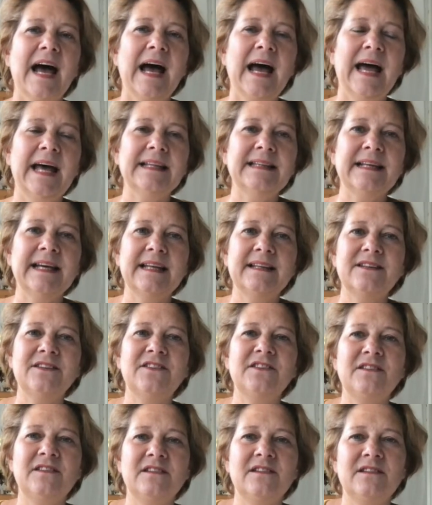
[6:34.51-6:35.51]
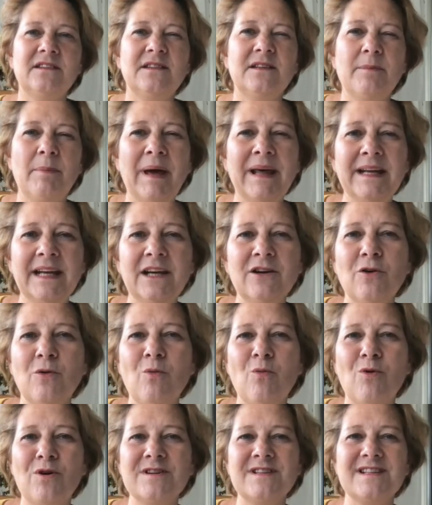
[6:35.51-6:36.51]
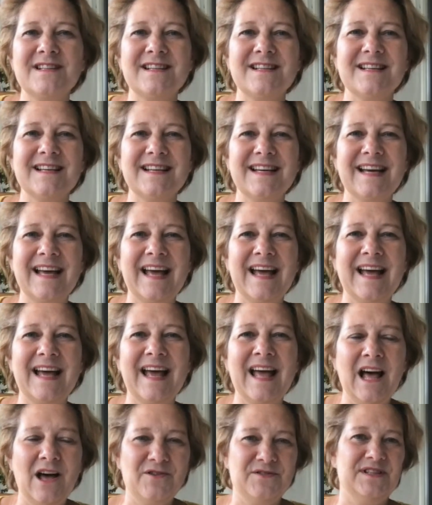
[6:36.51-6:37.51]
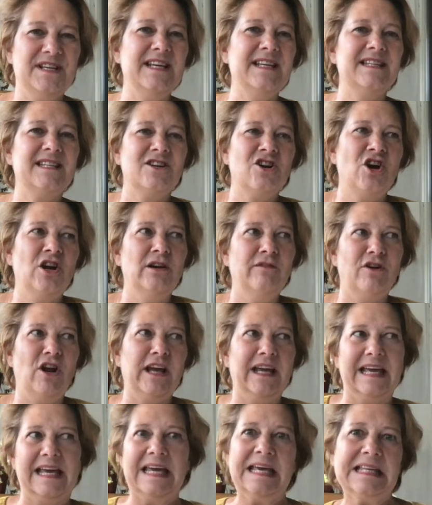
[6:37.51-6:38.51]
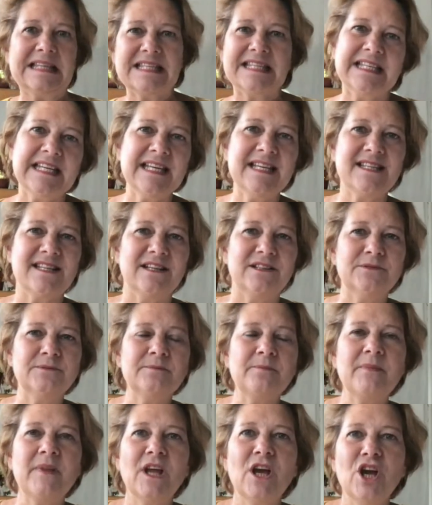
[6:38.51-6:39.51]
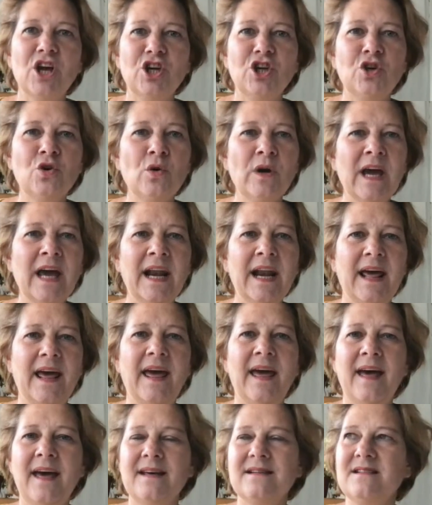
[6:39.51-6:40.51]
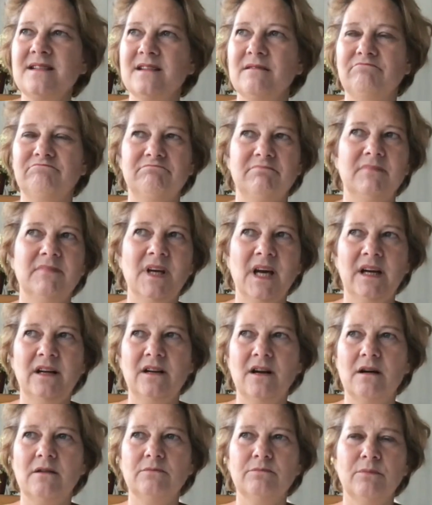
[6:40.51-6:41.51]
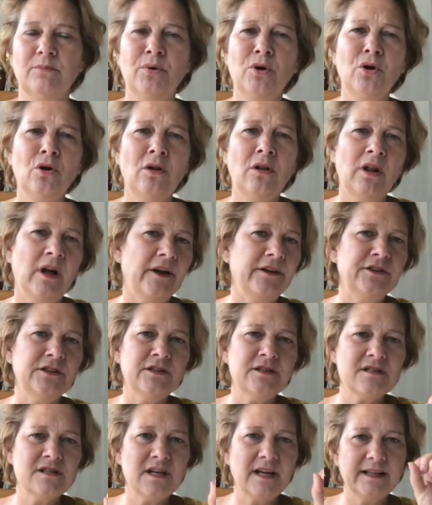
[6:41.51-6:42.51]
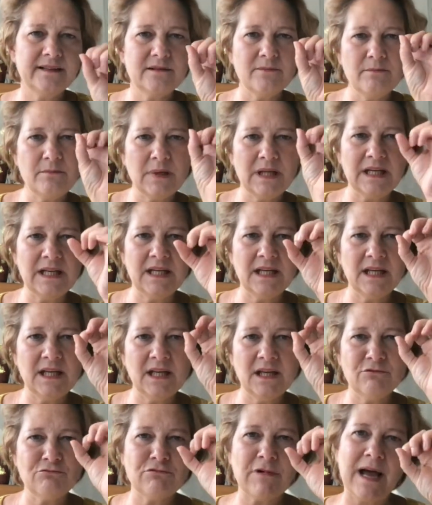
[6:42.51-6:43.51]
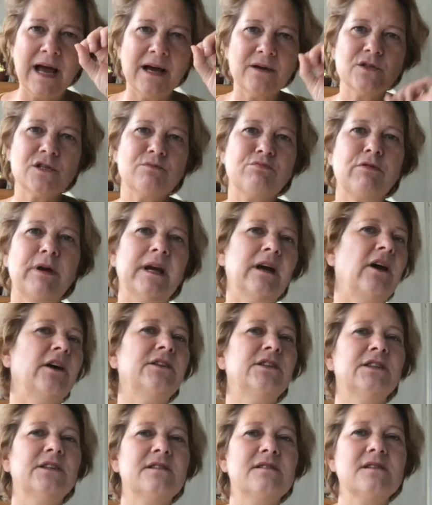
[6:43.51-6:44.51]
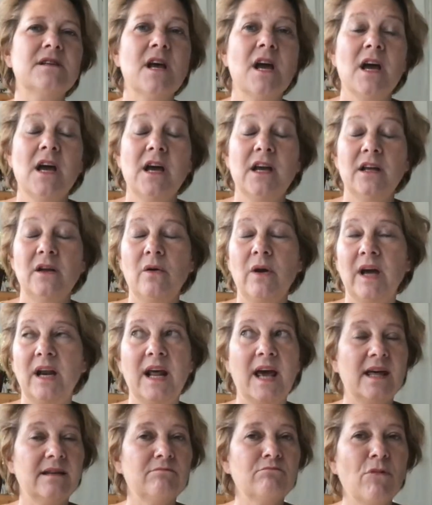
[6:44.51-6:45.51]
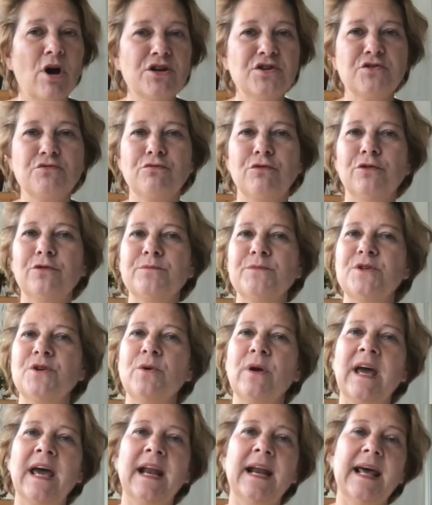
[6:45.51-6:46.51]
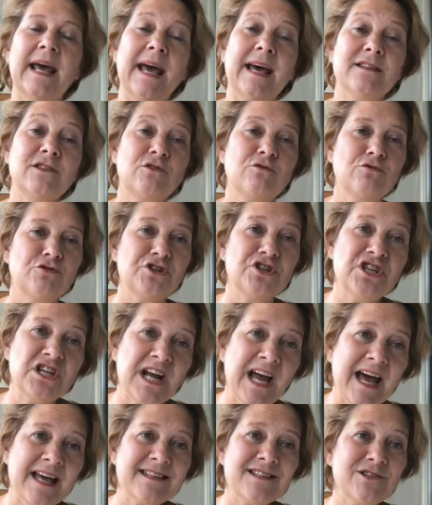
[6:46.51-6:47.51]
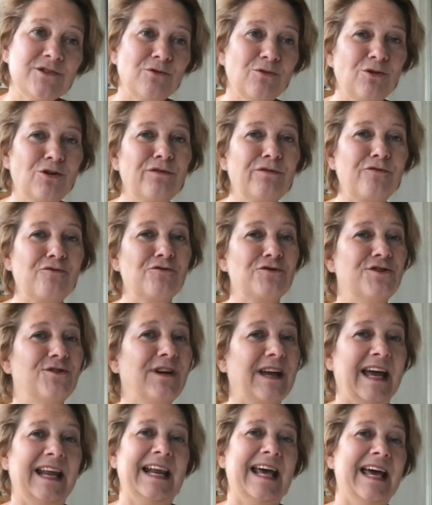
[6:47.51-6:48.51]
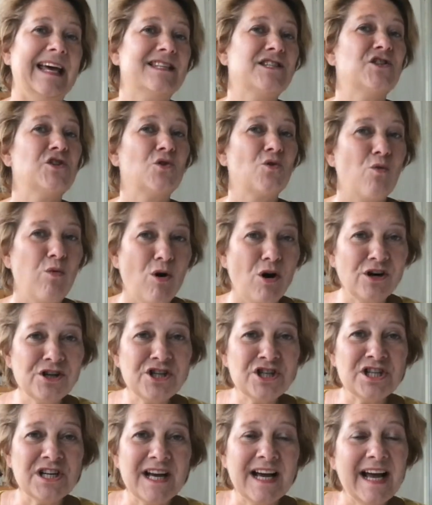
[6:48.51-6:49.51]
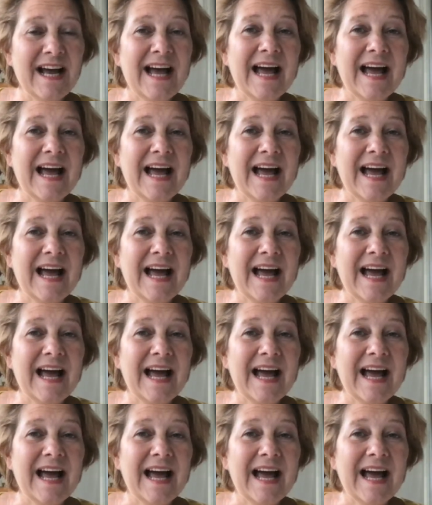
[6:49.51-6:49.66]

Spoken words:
And then depending on what else is kind of like in season, you can add, I don't know, pearl onions, like the mini round spring onions. You can add mushrooms, you can add courgette, or of course you can add squash.